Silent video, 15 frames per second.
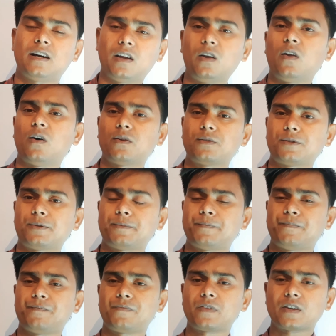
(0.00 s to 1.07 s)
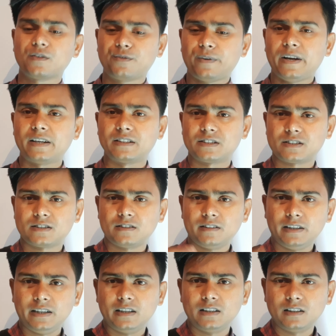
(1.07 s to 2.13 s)
a lot. Friends,
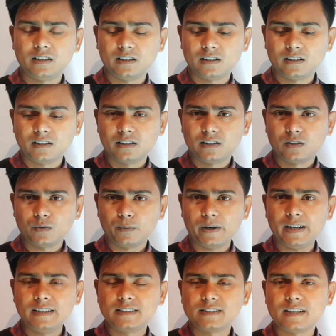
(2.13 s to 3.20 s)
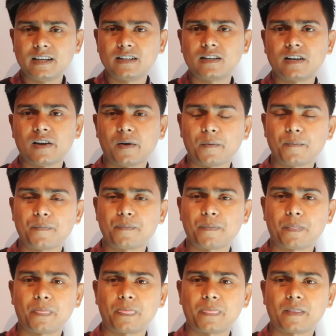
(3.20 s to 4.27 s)
what I said now.
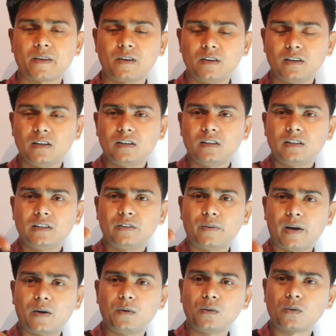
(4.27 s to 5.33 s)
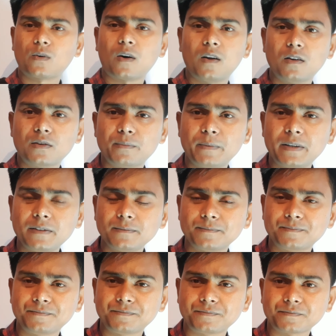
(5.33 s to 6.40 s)
Rahul called me
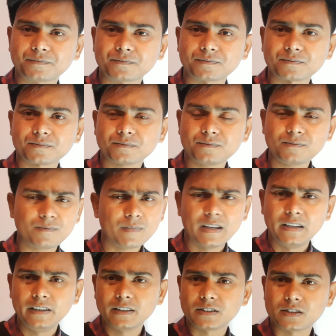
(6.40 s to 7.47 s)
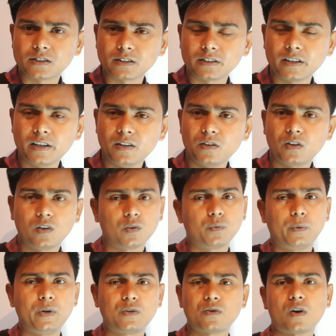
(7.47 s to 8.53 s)
yesterday.
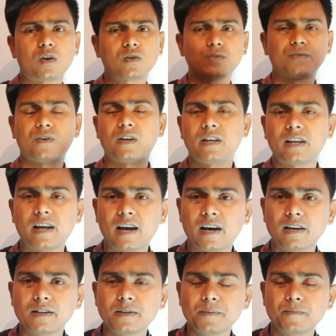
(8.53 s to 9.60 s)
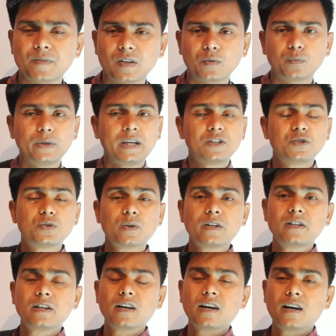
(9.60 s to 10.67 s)
We talked for an hour. We
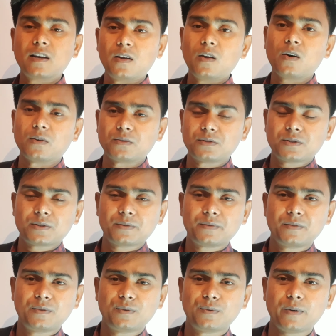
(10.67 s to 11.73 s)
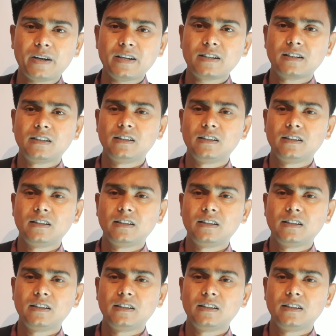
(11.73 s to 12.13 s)
enjoyed a lot, right?